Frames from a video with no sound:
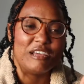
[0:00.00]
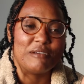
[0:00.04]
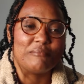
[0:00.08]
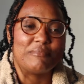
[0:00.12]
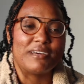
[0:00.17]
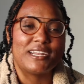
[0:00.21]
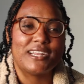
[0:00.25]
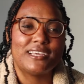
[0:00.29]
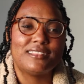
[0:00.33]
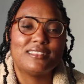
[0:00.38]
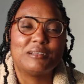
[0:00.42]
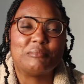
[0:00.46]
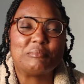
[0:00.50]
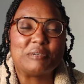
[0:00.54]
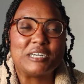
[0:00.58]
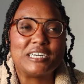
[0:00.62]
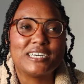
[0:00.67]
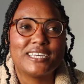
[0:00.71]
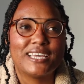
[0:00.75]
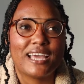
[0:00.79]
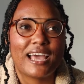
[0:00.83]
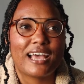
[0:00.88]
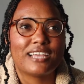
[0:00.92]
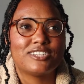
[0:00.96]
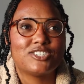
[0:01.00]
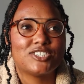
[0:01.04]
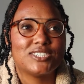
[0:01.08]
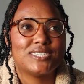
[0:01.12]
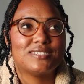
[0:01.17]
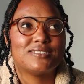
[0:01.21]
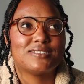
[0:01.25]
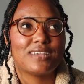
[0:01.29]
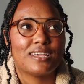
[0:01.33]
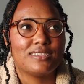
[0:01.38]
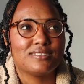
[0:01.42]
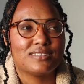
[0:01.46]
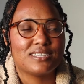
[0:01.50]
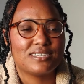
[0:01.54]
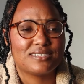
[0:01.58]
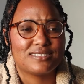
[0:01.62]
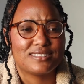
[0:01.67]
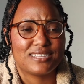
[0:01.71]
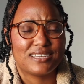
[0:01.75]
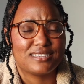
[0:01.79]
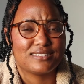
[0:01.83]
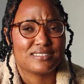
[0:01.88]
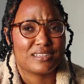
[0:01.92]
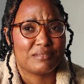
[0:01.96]
But in the book, as she says these
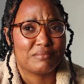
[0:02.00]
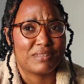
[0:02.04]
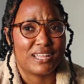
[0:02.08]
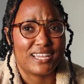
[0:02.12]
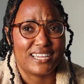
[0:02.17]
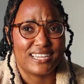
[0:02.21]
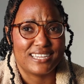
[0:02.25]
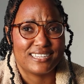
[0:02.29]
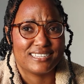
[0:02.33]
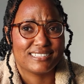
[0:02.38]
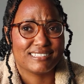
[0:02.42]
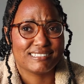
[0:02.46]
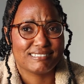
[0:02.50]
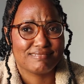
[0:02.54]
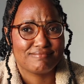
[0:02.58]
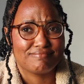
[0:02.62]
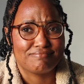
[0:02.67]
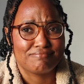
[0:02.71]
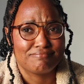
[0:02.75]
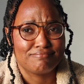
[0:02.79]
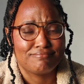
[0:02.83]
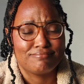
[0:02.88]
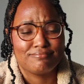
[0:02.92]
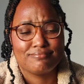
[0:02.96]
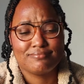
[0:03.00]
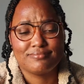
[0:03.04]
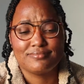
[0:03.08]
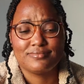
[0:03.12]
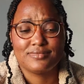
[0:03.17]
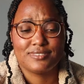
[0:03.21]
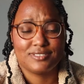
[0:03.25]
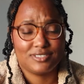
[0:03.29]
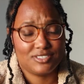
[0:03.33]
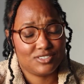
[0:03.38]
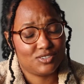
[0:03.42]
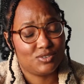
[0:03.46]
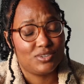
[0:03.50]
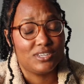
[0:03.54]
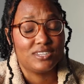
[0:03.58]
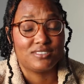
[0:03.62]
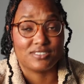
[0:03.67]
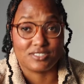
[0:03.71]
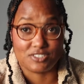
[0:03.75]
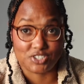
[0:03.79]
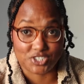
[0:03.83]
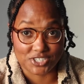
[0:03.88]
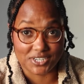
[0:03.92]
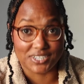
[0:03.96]
things, I'm like, you need
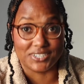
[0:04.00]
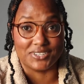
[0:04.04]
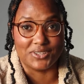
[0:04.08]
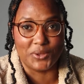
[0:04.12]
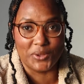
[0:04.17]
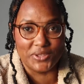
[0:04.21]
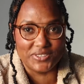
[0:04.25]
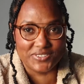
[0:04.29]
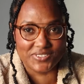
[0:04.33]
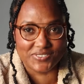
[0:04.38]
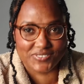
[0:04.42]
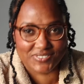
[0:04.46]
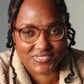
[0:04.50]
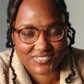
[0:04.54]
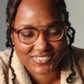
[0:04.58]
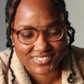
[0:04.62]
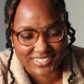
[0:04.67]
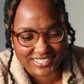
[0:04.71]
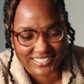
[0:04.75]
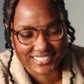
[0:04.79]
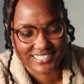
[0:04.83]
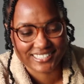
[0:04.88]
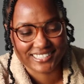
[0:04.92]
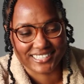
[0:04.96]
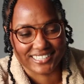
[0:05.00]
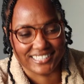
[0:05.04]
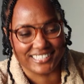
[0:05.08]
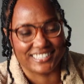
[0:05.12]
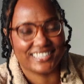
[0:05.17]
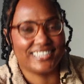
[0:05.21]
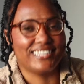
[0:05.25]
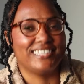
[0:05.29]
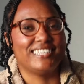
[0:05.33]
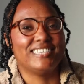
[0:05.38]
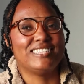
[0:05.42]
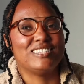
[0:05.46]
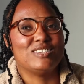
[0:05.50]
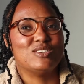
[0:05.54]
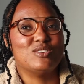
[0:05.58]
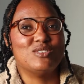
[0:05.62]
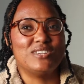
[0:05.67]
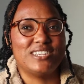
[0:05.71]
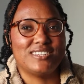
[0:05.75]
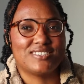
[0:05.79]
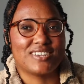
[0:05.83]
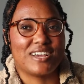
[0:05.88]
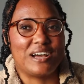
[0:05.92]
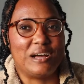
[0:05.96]
to chill. You
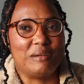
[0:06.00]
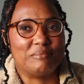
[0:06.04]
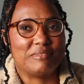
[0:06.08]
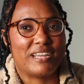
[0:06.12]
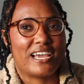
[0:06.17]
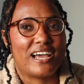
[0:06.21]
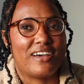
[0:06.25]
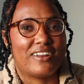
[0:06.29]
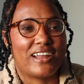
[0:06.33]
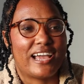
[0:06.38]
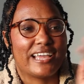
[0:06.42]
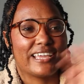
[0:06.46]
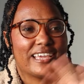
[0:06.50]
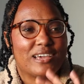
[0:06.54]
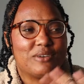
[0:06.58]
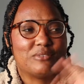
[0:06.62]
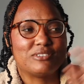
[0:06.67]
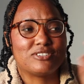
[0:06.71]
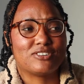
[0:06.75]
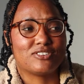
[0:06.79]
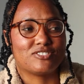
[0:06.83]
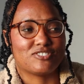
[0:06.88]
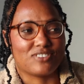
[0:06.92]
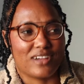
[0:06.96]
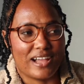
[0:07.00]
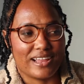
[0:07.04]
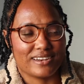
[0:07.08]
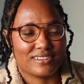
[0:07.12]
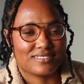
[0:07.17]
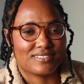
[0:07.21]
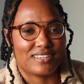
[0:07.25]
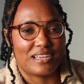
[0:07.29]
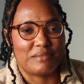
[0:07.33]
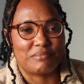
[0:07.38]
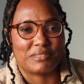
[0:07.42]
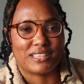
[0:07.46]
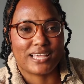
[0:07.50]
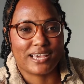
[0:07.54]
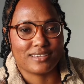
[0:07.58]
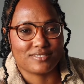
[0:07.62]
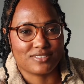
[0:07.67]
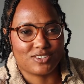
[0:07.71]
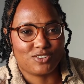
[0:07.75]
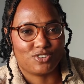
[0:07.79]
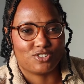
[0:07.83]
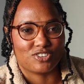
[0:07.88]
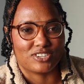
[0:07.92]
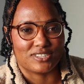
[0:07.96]
need to calm down. I get what you're trying to say, but the
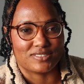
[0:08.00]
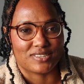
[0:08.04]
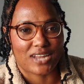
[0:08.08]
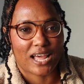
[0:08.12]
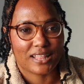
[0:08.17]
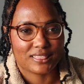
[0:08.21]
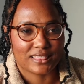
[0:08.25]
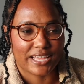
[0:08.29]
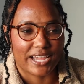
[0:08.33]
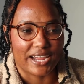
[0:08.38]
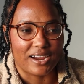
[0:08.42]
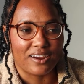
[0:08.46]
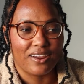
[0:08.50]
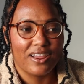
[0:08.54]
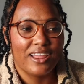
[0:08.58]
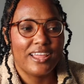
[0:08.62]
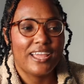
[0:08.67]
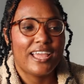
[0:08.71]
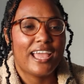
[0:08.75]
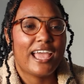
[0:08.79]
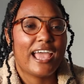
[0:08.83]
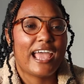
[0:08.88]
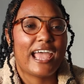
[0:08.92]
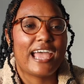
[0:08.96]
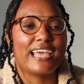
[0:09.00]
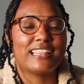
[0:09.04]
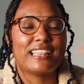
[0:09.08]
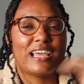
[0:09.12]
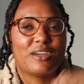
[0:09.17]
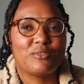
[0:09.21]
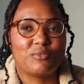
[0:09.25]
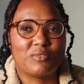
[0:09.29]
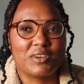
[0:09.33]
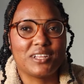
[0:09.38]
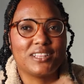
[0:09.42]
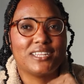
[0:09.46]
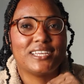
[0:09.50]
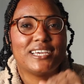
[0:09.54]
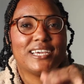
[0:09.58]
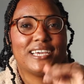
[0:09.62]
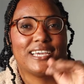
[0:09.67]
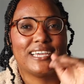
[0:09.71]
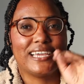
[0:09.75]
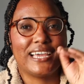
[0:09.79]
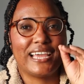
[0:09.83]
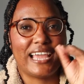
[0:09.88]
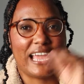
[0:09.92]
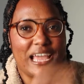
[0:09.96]
execution is not there. And they
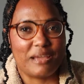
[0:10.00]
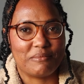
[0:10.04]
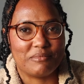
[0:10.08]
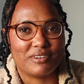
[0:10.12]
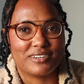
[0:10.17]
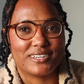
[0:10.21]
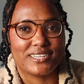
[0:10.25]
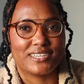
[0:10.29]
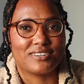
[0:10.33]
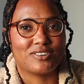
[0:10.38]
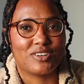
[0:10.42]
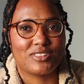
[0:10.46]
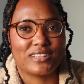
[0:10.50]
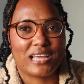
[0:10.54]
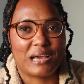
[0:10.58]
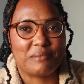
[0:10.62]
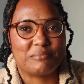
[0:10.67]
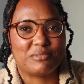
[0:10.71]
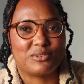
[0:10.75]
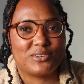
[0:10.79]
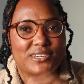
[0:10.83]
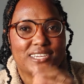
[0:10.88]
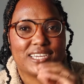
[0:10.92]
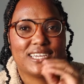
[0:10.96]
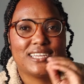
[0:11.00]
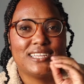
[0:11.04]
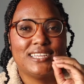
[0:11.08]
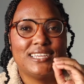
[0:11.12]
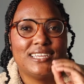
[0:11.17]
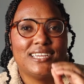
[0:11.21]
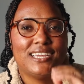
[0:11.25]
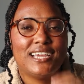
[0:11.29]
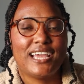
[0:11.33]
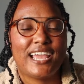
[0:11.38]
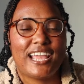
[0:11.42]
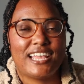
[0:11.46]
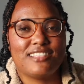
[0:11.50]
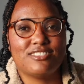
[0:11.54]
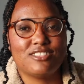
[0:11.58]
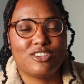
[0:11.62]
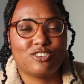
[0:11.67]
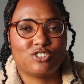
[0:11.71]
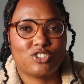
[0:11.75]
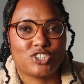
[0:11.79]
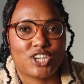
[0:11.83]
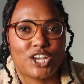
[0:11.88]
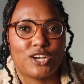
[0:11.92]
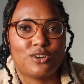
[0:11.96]
really hammered in on that point in the
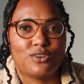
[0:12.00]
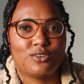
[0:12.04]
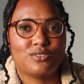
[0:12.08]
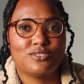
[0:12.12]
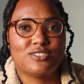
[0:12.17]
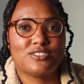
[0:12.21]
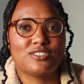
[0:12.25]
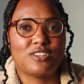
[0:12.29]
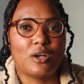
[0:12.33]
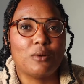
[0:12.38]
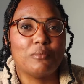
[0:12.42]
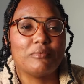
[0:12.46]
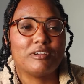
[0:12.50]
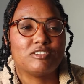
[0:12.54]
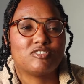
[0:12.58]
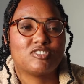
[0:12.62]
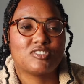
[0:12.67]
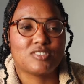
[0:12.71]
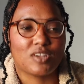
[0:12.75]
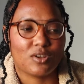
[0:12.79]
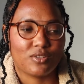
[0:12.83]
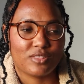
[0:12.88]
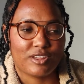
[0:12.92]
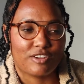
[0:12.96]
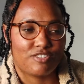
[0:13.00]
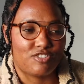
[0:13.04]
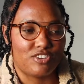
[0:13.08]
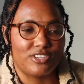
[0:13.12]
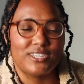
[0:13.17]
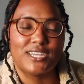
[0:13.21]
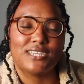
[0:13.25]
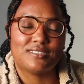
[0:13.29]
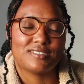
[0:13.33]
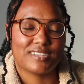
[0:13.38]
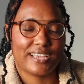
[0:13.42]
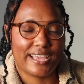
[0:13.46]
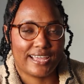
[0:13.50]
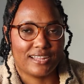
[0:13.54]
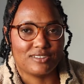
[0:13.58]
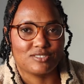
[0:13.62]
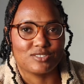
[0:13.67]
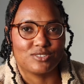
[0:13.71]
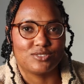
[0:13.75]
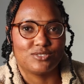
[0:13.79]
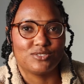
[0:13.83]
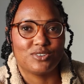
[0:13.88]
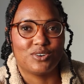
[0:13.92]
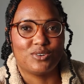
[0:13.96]
show, so much so that she gets
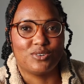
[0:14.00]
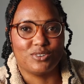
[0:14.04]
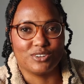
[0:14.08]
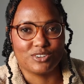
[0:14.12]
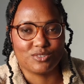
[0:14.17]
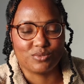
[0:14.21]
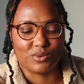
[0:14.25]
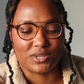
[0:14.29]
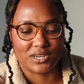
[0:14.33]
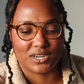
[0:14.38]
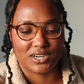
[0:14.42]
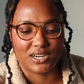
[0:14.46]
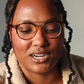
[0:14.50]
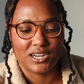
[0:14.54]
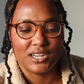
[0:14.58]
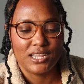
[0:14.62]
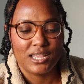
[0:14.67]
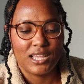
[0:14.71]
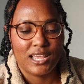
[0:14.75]
canceled on Twitter.